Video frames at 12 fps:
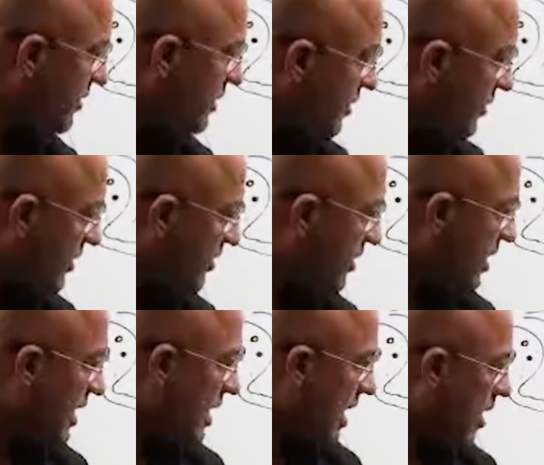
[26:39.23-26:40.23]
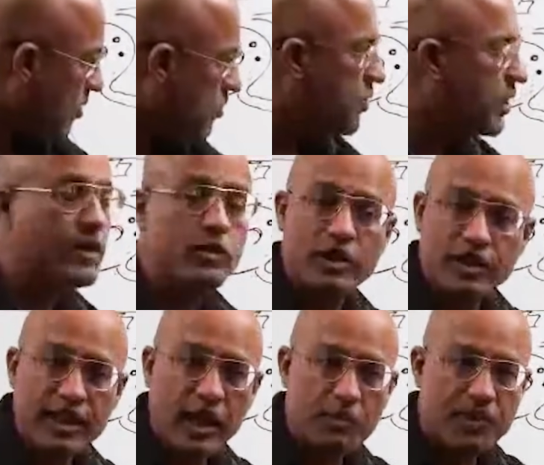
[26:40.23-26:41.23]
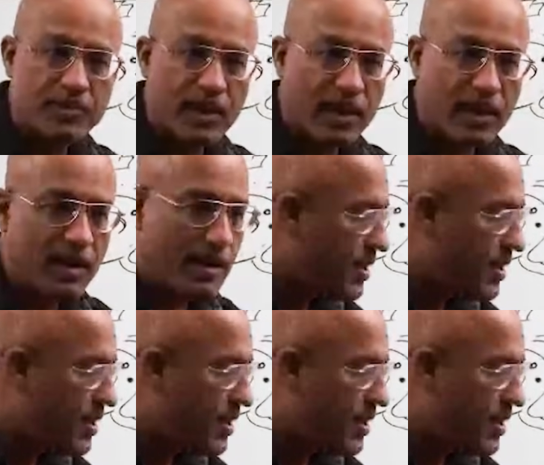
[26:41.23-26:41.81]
This is on the T helper cell.